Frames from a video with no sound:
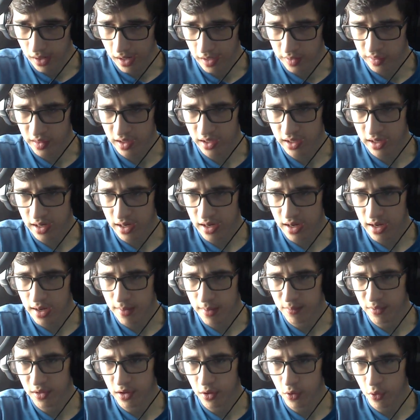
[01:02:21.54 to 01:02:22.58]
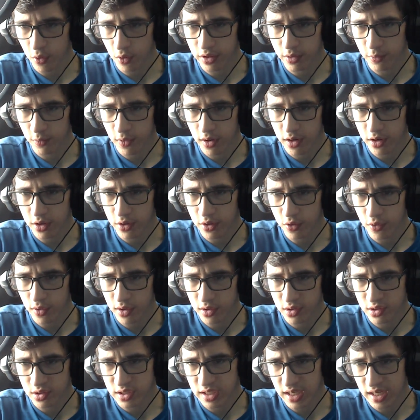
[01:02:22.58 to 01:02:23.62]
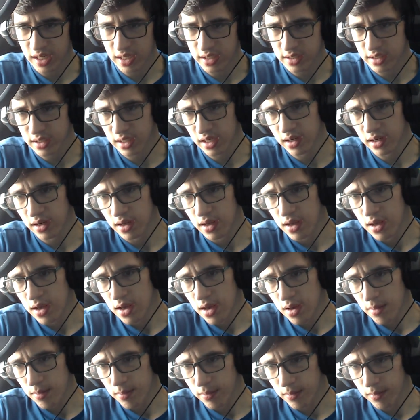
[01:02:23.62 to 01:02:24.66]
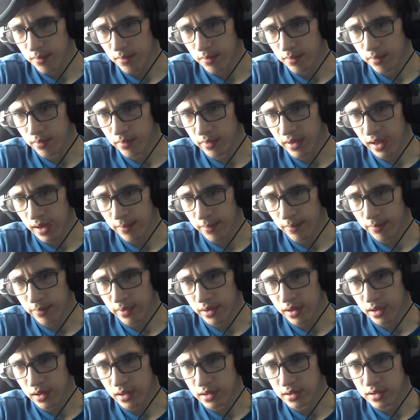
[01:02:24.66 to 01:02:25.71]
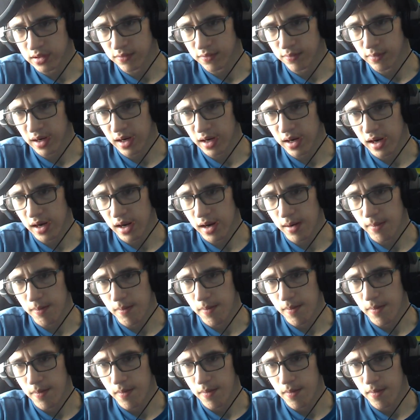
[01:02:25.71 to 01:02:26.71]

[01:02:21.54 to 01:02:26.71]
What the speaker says: I think I am the only one who understands that because of my name.